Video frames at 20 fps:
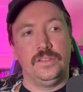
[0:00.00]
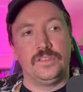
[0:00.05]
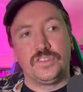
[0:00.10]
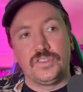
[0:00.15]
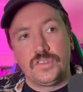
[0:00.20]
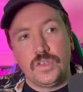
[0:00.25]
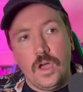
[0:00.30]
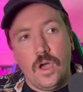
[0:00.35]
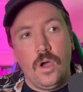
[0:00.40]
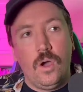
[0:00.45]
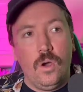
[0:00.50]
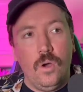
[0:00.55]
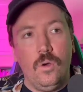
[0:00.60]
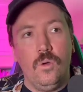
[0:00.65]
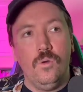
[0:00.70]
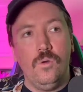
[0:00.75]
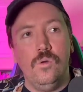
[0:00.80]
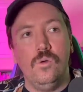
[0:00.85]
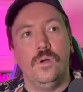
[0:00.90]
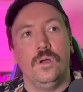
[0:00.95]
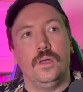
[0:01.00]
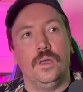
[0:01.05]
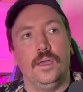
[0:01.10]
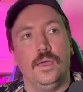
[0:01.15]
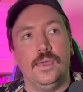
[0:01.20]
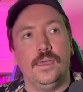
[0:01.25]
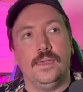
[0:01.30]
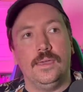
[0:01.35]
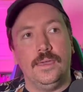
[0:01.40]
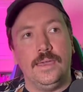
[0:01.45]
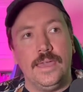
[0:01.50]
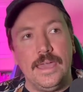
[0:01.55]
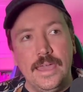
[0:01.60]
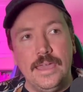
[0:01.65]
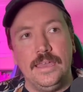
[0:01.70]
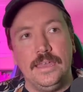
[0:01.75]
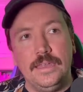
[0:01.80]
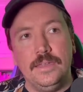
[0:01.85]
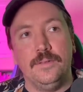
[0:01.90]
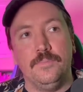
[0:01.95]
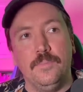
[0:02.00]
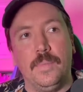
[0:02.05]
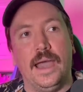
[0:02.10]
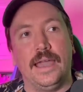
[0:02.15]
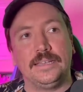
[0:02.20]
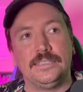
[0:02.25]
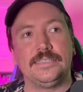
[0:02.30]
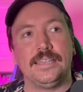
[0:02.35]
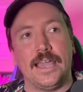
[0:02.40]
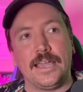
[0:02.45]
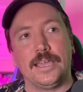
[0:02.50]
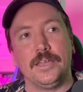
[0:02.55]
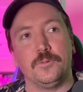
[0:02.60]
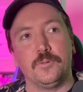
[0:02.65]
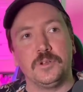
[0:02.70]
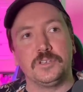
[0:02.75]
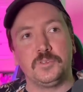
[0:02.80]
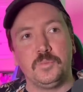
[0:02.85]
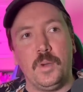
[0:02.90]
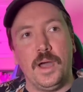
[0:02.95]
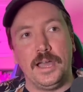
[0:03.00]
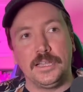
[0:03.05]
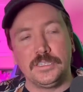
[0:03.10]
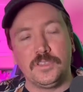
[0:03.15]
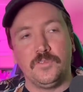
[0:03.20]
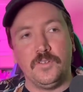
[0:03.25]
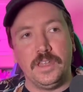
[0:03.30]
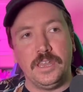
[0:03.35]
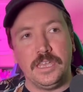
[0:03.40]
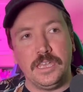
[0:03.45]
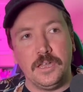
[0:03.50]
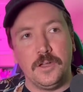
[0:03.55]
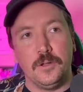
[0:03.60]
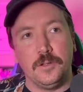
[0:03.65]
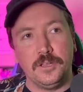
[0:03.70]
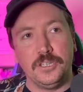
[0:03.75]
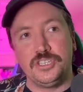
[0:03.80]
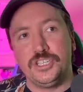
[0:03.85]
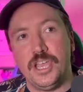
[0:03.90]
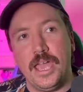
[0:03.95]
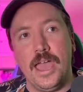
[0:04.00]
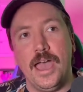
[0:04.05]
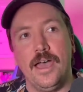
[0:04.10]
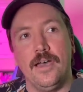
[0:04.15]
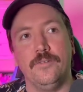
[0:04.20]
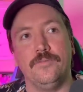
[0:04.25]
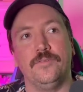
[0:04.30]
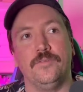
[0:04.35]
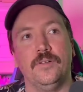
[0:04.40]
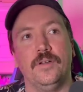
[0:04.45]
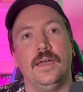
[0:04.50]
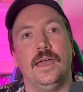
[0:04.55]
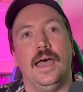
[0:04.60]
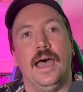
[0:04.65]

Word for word: so in my second response video to Jeff,